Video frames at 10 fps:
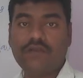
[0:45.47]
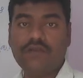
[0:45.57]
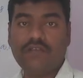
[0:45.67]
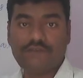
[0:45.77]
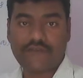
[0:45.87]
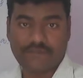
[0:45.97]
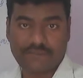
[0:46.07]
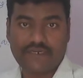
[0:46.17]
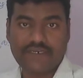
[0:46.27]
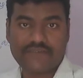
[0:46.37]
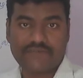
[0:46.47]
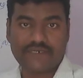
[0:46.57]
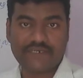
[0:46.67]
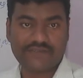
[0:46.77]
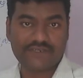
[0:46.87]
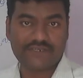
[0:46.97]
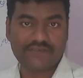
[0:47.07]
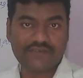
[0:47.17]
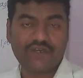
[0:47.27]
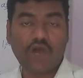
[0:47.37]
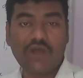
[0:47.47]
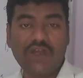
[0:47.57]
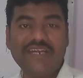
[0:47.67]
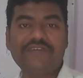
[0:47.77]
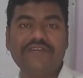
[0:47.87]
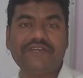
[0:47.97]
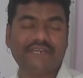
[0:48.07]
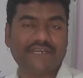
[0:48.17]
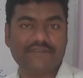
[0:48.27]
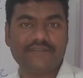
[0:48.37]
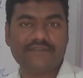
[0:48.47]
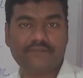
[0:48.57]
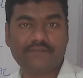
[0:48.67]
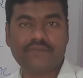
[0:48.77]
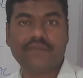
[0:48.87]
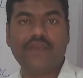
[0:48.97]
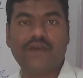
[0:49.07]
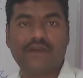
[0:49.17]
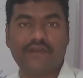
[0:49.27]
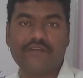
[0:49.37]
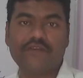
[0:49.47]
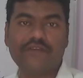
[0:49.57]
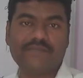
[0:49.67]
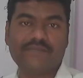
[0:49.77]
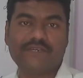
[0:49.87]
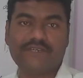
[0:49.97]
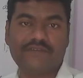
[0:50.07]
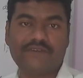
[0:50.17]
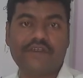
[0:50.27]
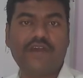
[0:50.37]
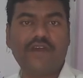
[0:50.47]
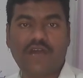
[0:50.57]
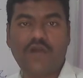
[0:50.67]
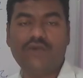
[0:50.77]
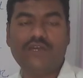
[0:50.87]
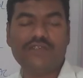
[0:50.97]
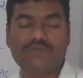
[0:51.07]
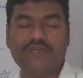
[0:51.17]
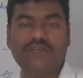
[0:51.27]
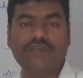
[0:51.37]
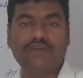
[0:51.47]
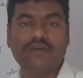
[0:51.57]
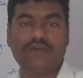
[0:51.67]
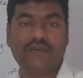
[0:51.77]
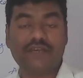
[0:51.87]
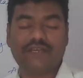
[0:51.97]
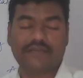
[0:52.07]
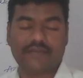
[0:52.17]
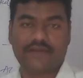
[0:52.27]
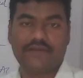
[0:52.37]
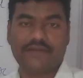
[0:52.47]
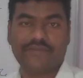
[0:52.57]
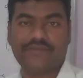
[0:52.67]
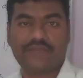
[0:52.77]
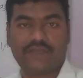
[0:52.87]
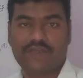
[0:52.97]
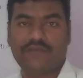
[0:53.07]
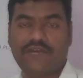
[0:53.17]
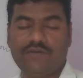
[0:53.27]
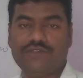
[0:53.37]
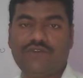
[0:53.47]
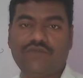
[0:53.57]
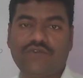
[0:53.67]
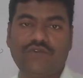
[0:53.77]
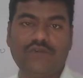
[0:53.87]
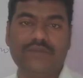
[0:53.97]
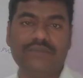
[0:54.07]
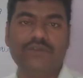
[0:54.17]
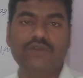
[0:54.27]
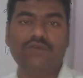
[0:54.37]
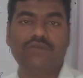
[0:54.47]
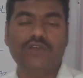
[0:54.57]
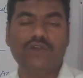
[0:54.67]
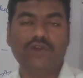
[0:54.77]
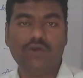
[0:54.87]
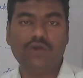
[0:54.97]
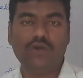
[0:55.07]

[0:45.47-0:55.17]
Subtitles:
If capital expenditure is wrongly treated as revenue expenditure, how it has to be recorrected in the valuation of goodwill. We all know